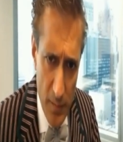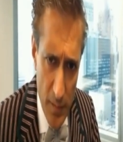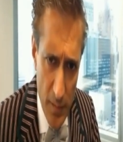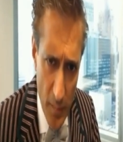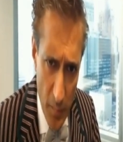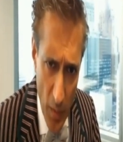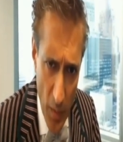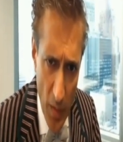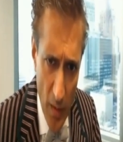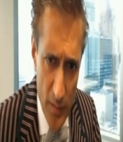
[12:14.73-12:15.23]
the
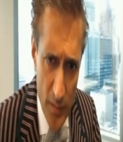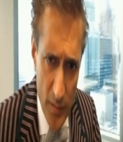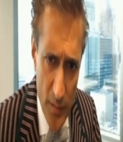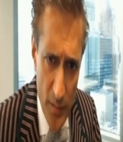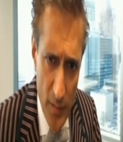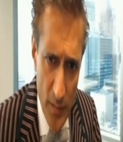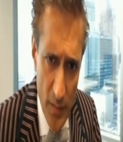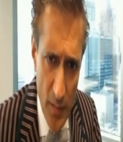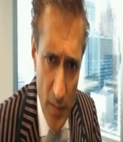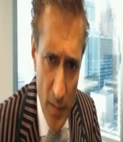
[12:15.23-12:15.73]

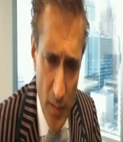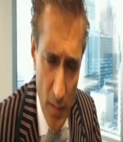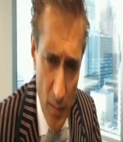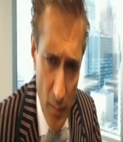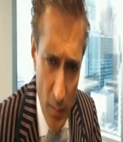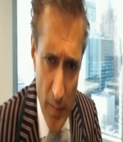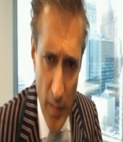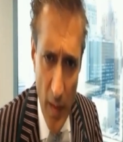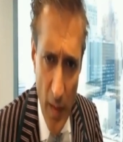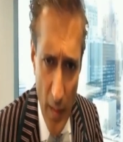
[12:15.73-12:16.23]
blocks
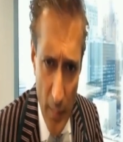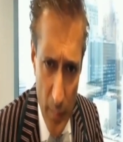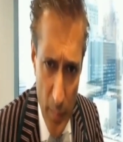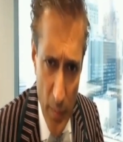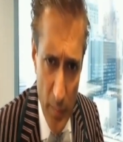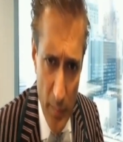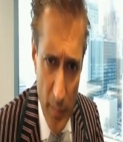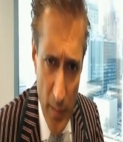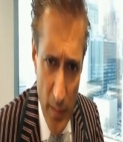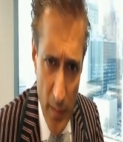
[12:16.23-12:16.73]
with a
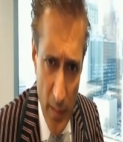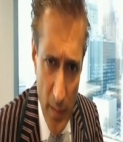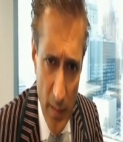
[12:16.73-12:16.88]
hybrid